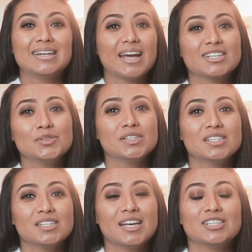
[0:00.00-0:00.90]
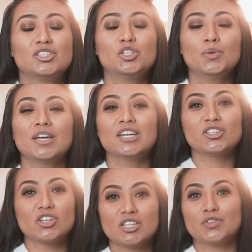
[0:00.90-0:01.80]
next reason is doing it
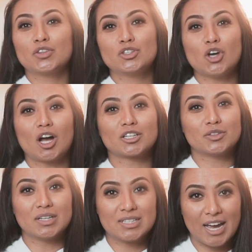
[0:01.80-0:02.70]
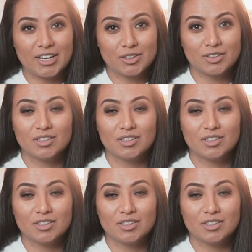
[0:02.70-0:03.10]
just for the doctorate title.